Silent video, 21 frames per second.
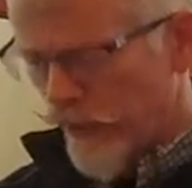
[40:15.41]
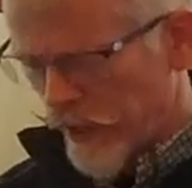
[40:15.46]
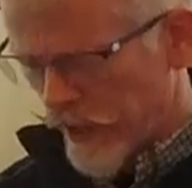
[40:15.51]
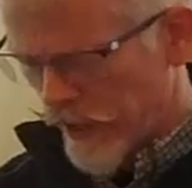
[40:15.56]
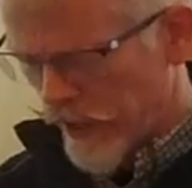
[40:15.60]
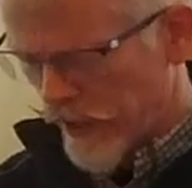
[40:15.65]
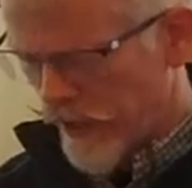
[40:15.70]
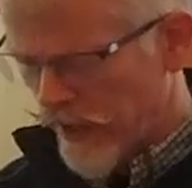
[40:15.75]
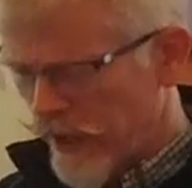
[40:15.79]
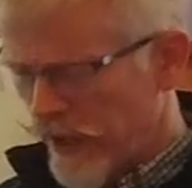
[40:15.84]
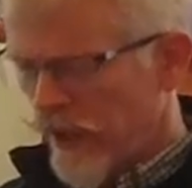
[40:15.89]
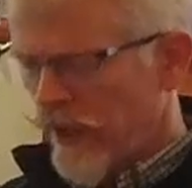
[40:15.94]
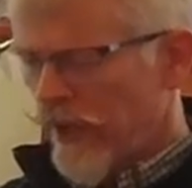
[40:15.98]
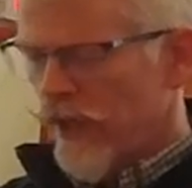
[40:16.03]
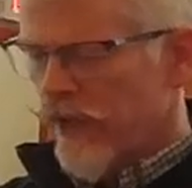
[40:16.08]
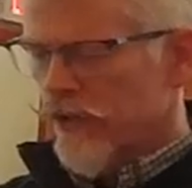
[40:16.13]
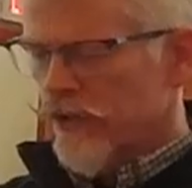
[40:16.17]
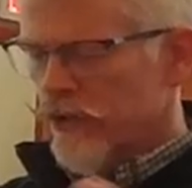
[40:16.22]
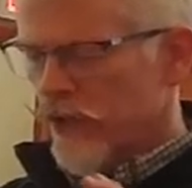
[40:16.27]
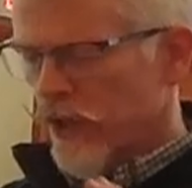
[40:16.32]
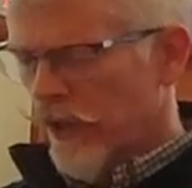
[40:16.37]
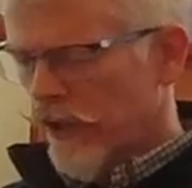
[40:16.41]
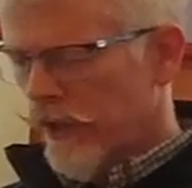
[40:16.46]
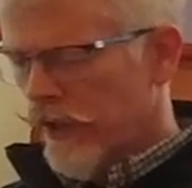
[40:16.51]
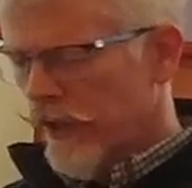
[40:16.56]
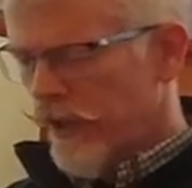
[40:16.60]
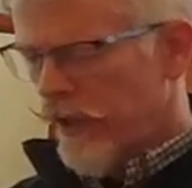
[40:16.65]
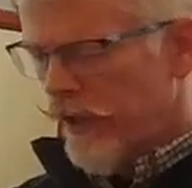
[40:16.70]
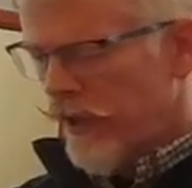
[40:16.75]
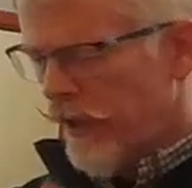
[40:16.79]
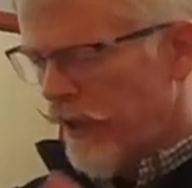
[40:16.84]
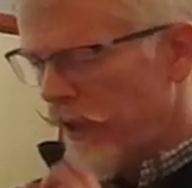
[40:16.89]
me to
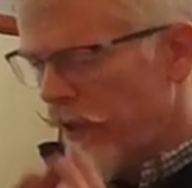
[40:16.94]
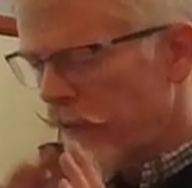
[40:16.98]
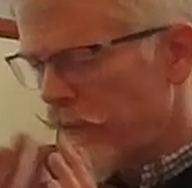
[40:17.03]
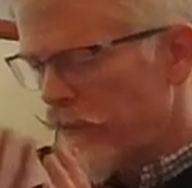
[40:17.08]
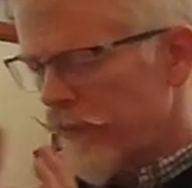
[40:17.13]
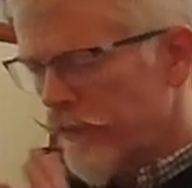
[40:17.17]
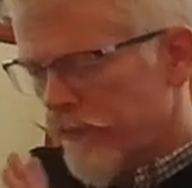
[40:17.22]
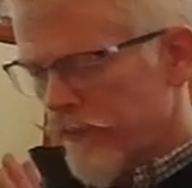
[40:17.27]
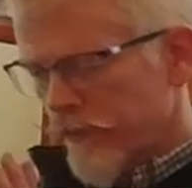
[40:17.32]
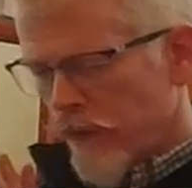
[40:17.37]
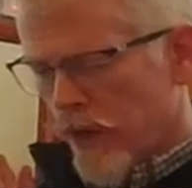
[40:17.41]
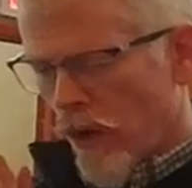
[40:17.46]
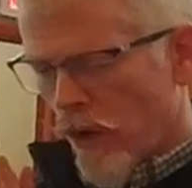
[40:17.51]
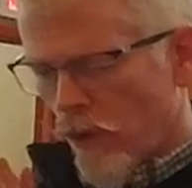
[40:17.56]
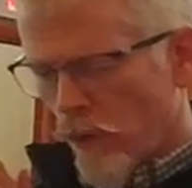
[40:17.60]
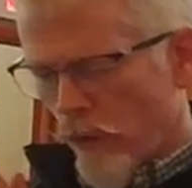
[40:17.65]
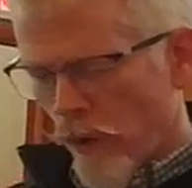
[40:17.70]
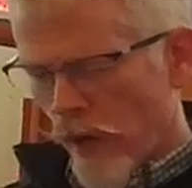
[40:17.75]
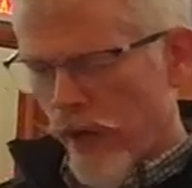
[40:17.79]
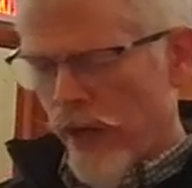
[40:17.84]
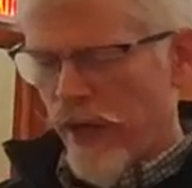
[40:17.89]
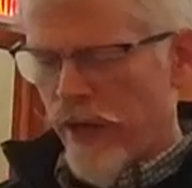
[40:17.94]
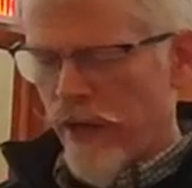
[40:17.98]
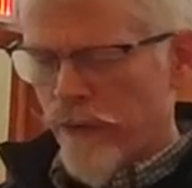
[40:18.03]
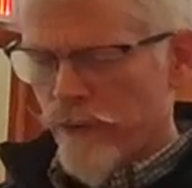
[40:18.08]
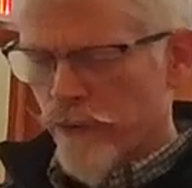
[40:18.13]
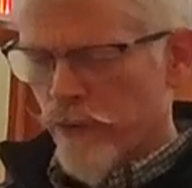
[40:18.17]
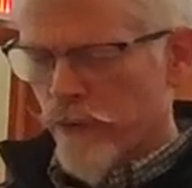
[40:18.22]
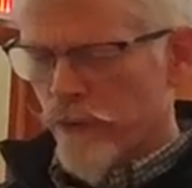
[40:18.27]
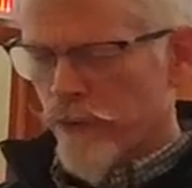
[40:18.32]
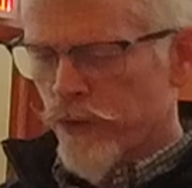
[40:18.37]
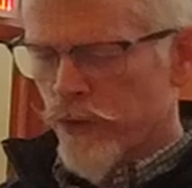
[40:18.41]
keep away
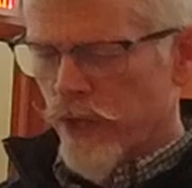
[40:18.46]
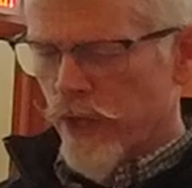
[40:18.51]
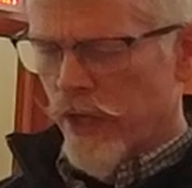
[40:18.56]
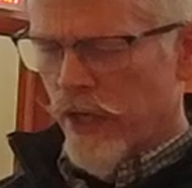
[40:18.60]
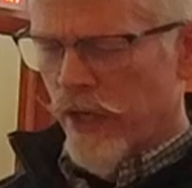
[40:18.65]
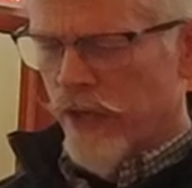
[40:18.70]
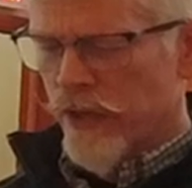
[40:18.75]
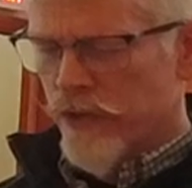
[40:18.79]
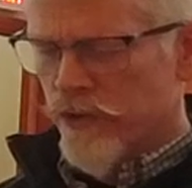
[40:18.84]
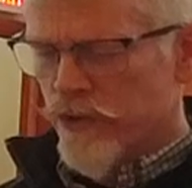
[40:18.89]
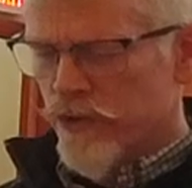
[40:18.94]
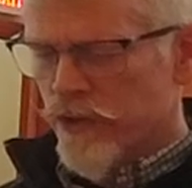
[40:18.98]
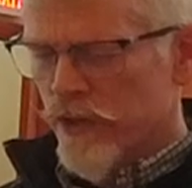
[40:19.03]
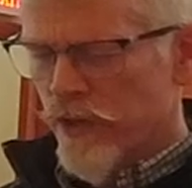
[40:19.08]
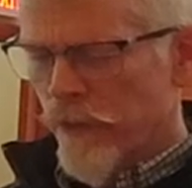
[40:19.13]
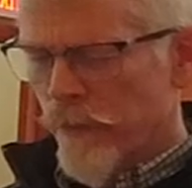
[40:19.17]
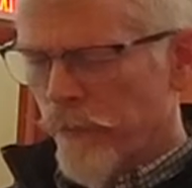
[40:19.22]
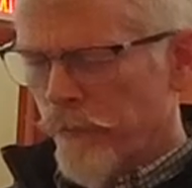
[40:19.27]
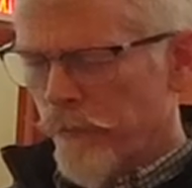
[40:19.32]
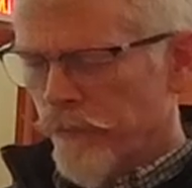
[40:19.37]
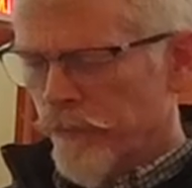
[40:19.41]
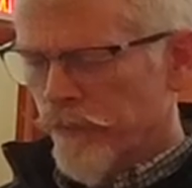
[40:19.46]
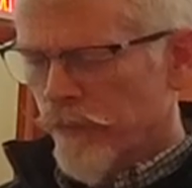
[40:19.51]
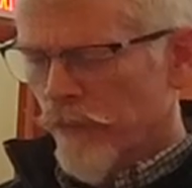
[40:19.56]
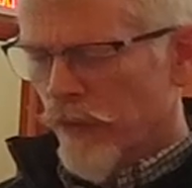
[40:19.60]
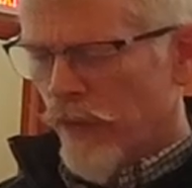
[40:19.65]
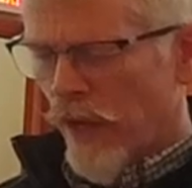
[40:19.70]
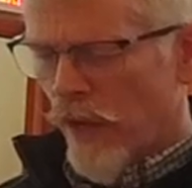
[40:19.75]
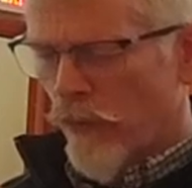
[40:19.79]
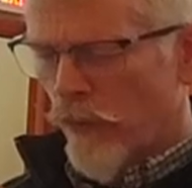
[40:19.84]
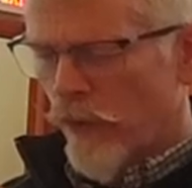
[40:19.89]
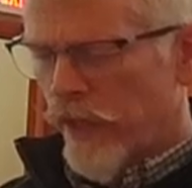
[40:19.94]
from things
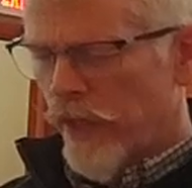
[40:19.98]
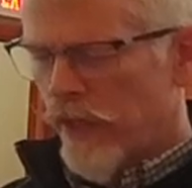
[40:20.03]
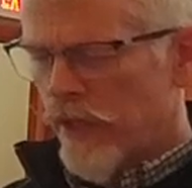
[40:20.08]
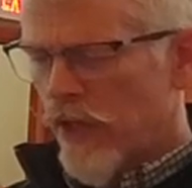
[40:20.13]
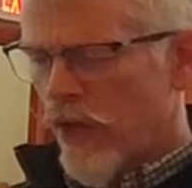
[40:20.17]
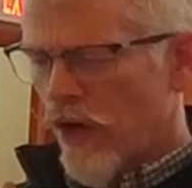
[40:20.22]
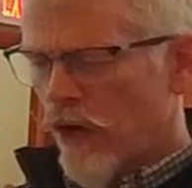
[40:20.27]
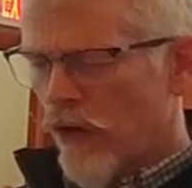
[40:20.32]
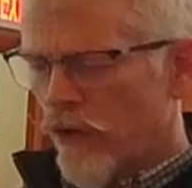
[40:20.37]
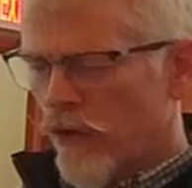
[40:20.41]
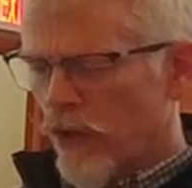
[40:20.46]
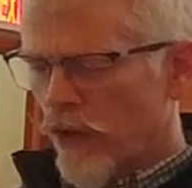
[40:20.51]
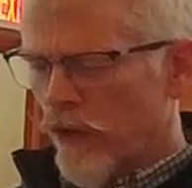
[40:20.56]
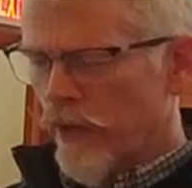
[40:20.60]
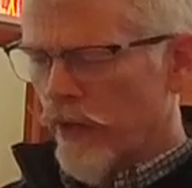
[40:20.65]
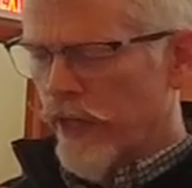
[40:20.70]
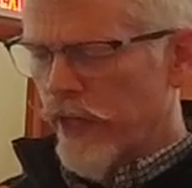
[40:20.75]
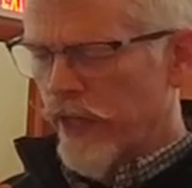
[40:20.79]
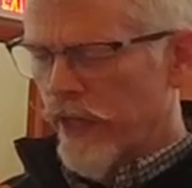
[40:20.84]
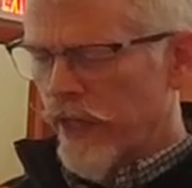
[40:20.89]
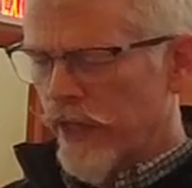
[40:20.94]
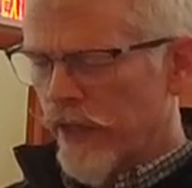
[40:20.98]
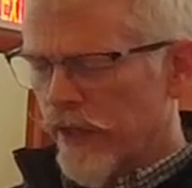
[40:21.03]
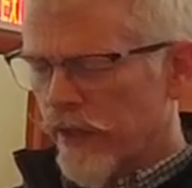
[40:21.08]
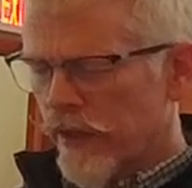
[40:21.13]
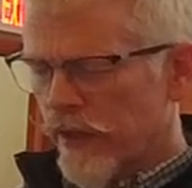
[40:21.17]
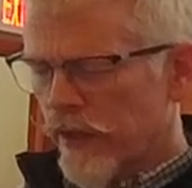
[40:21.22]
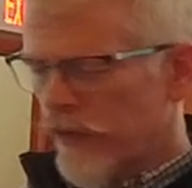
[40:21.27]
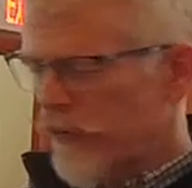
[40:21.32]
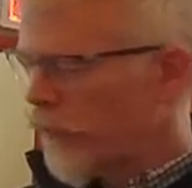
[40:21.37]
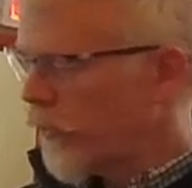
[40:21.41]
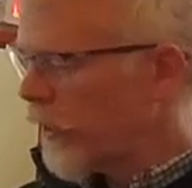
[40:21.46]
that we know going
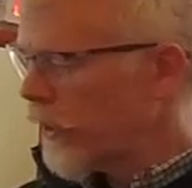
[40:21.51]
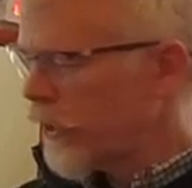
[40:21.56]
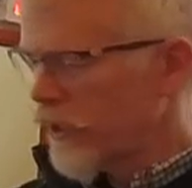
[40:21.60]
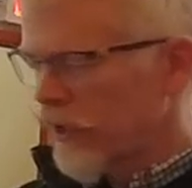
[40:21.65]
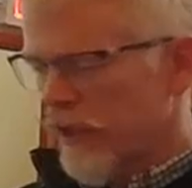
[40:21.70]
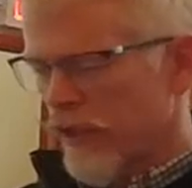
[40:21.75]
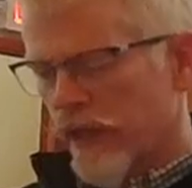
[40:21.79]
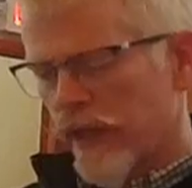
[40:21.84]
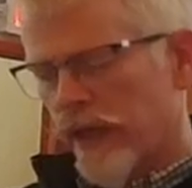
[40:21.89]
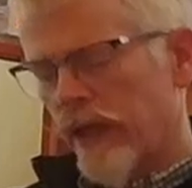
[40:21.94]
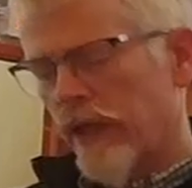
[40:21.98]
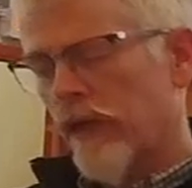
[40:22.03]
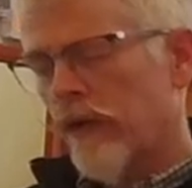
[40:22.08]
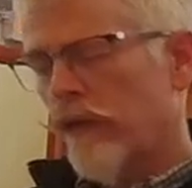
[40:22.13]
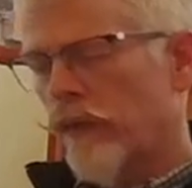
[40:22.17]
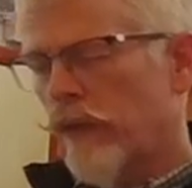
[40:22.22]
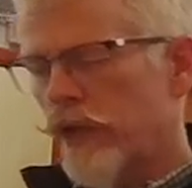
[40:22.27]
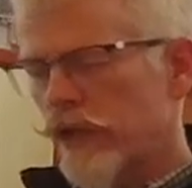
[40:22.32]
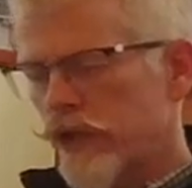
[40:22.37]
in we shouldn't we